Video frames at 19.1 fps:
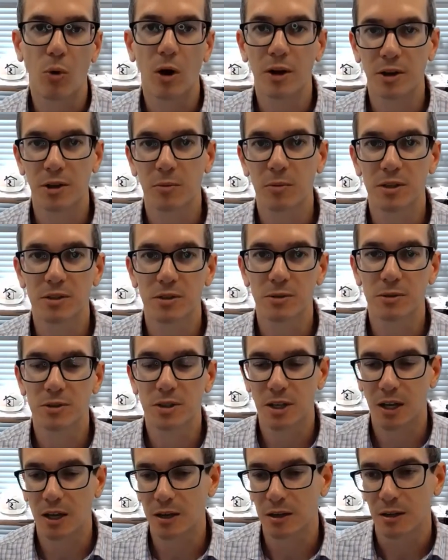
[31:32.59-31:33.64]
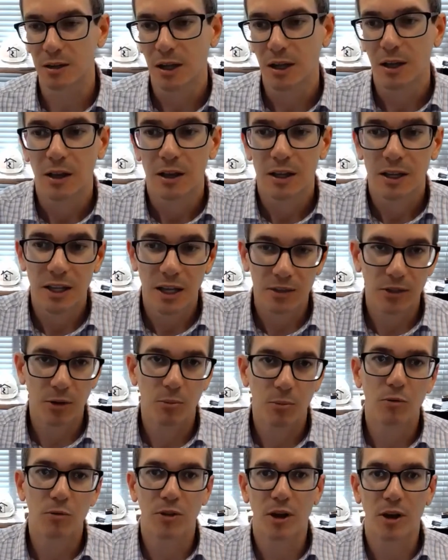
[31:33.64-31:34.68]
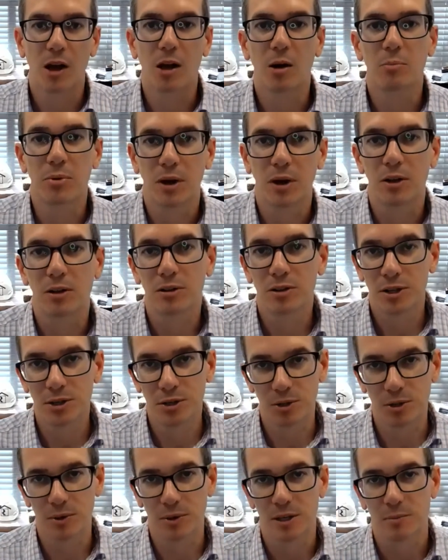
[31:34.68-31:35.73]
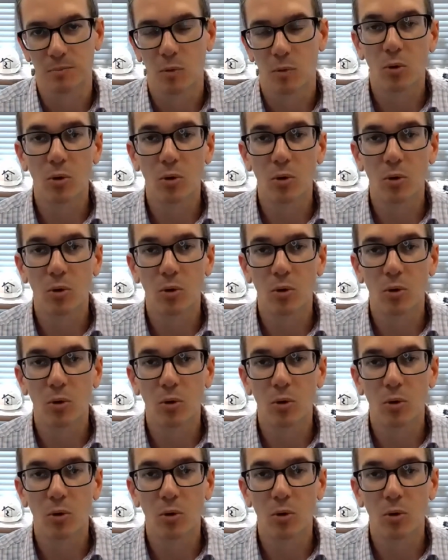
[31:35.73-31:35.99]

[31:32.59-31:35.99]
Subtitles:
What can we do to kind of get them over the hump a little bit?